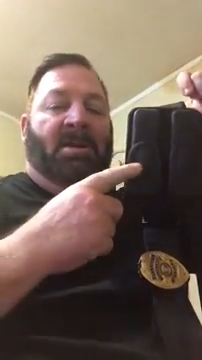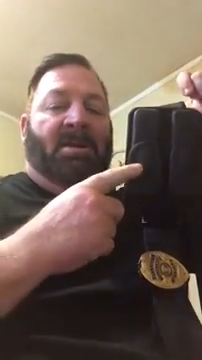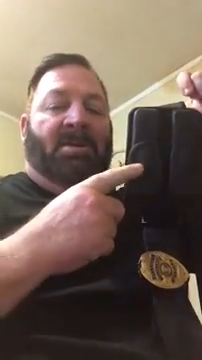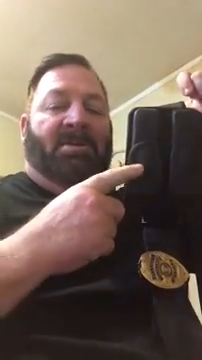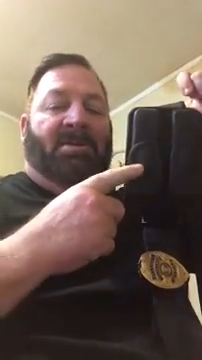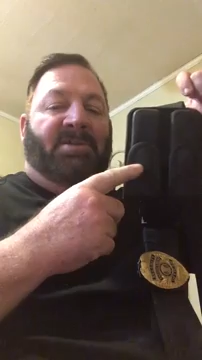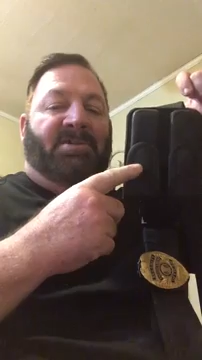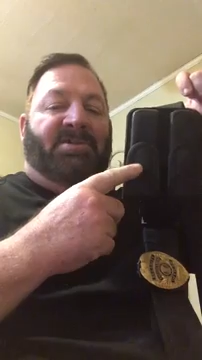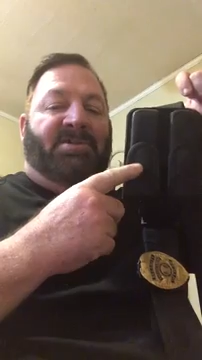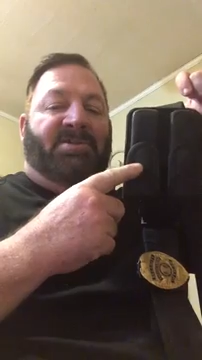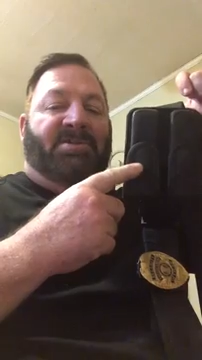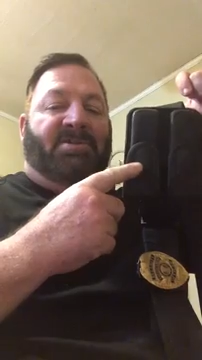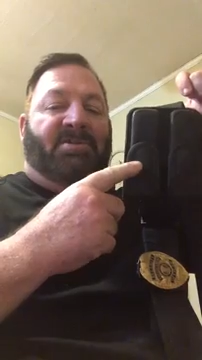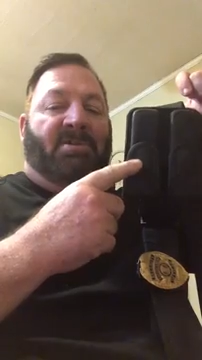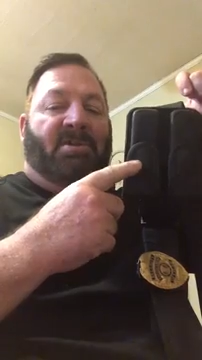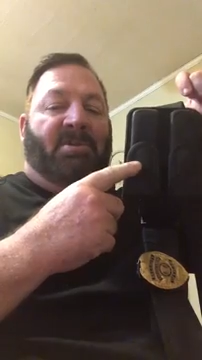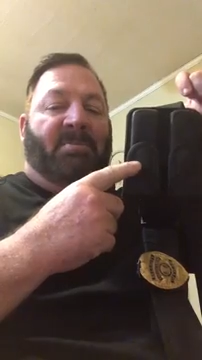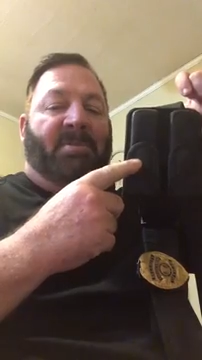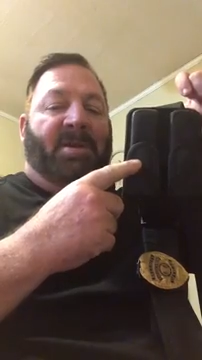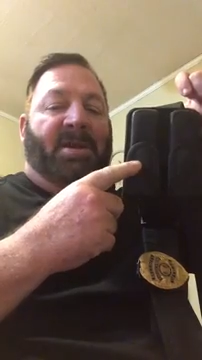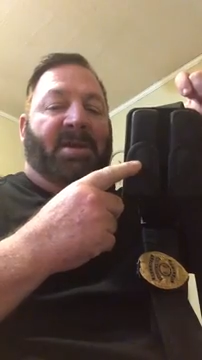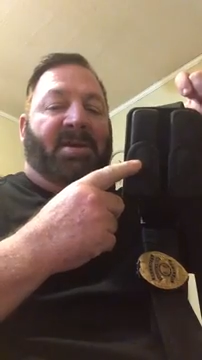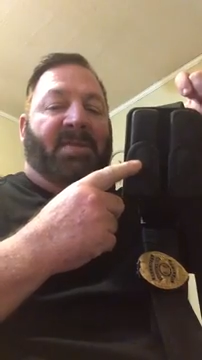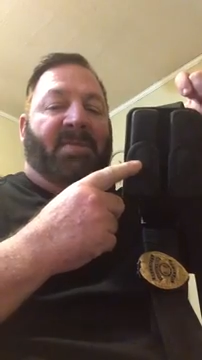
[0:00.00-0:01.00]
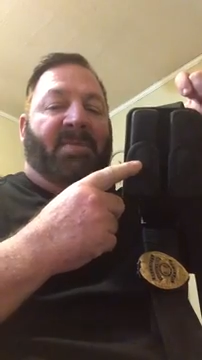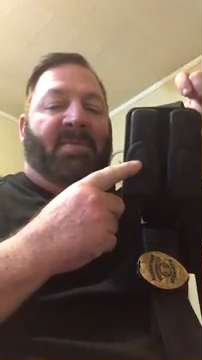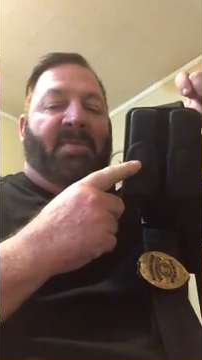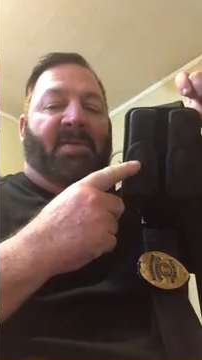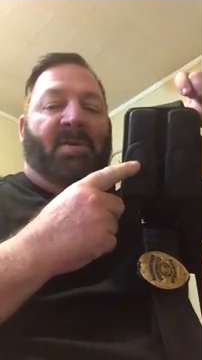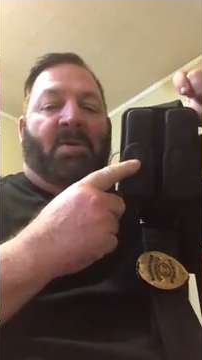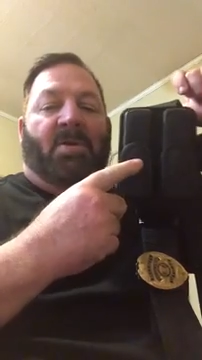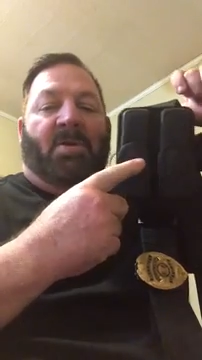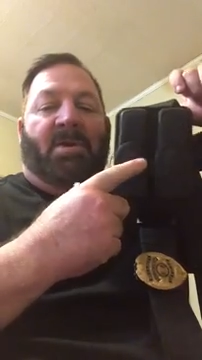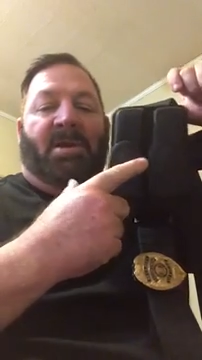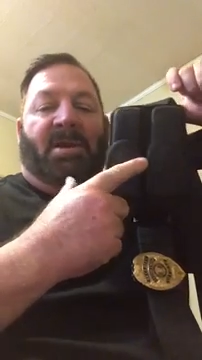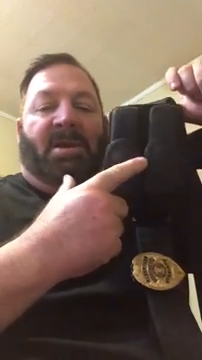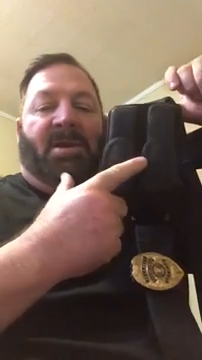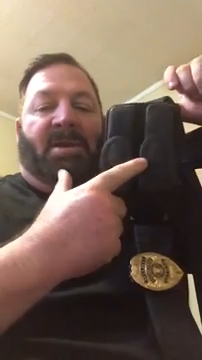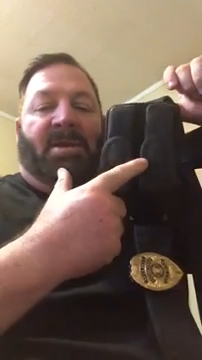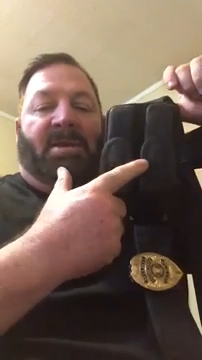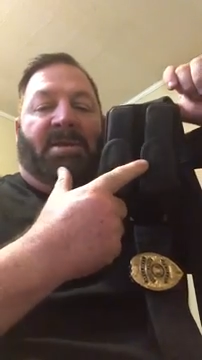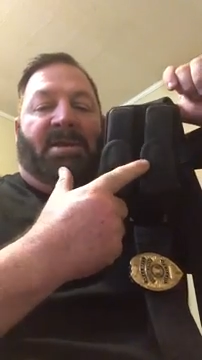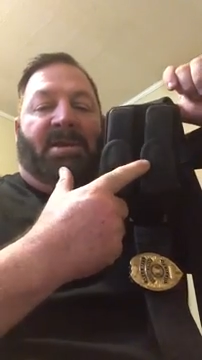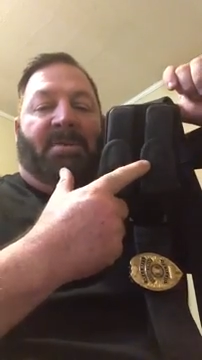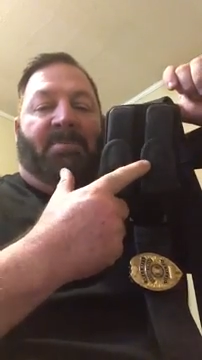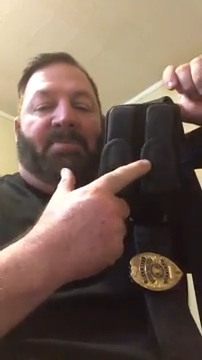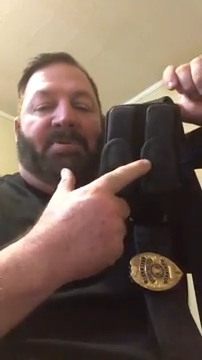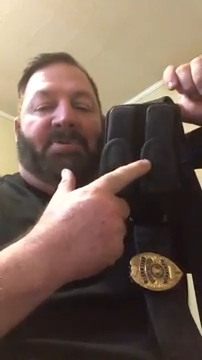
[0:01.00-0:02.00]
This is going to make it 30,
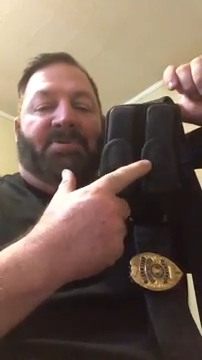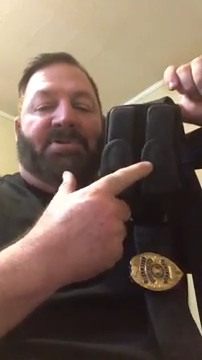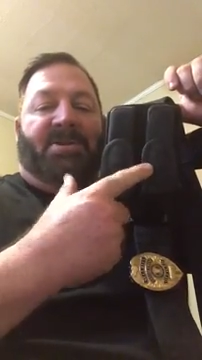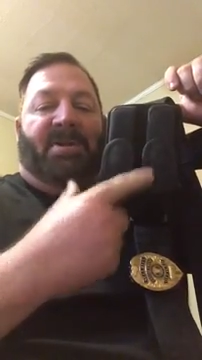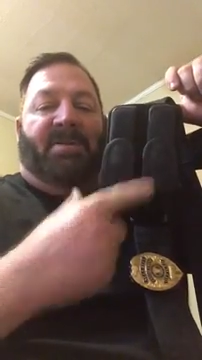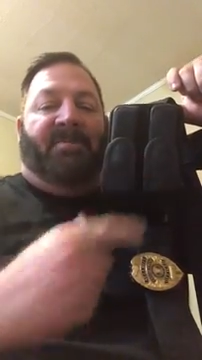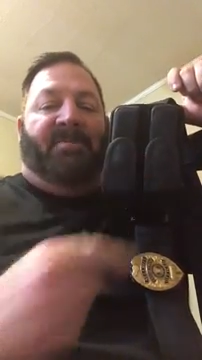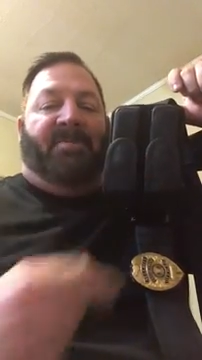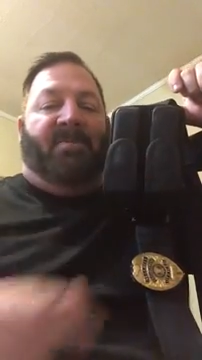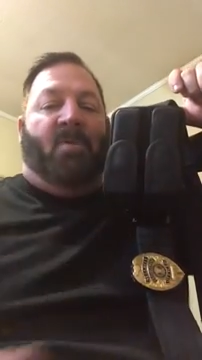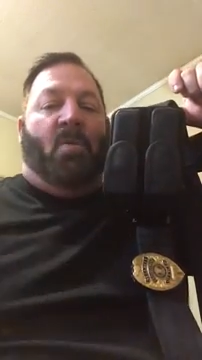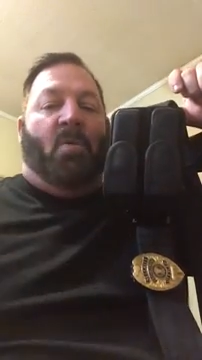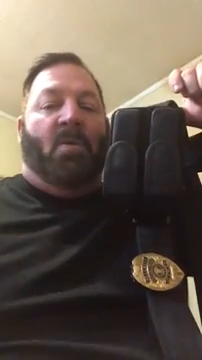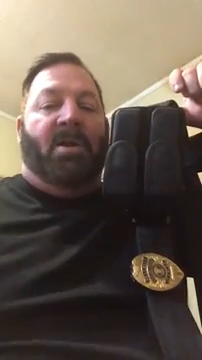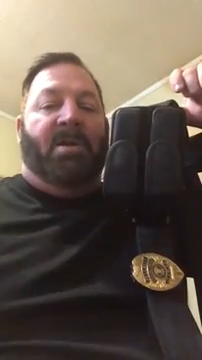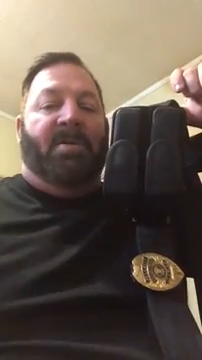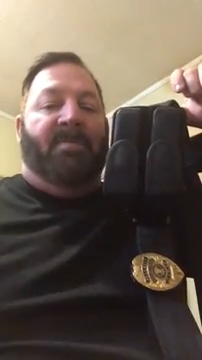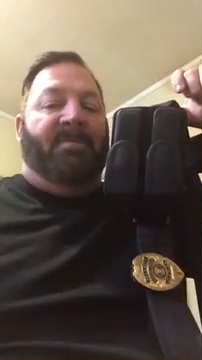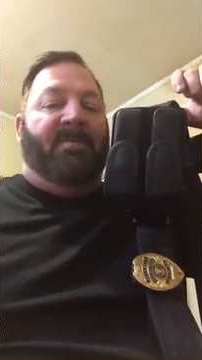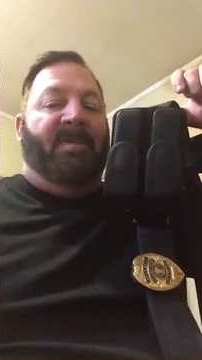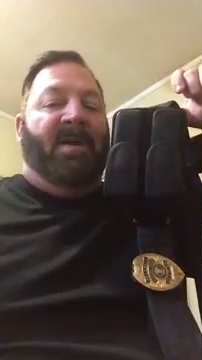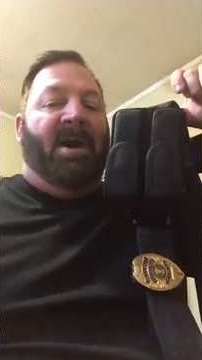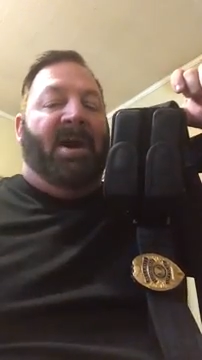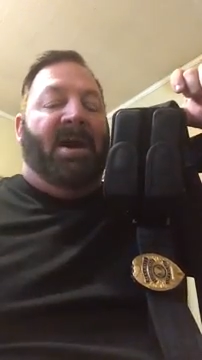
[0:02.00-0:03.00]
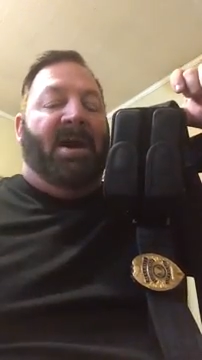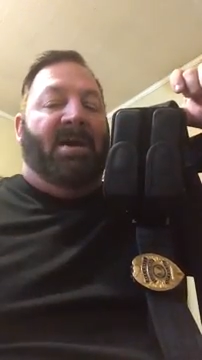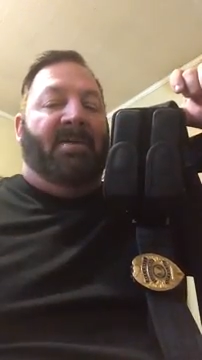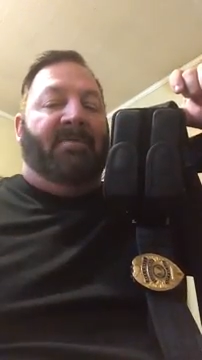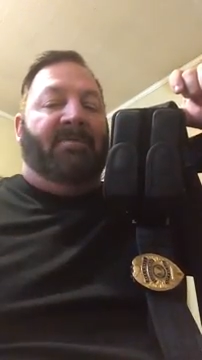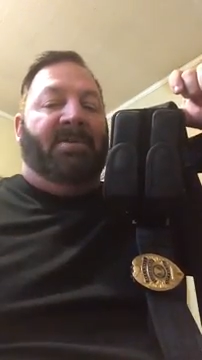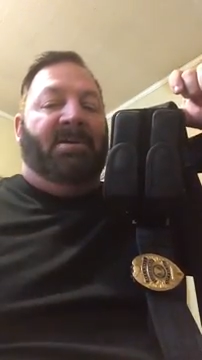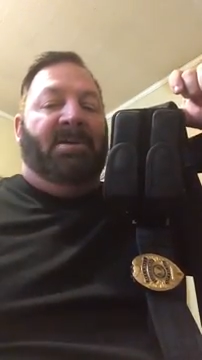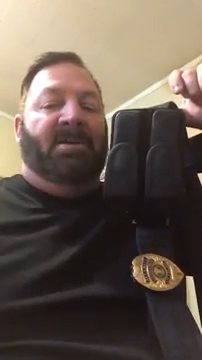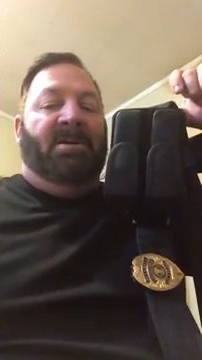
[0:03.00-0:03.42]
and that puts it at 45.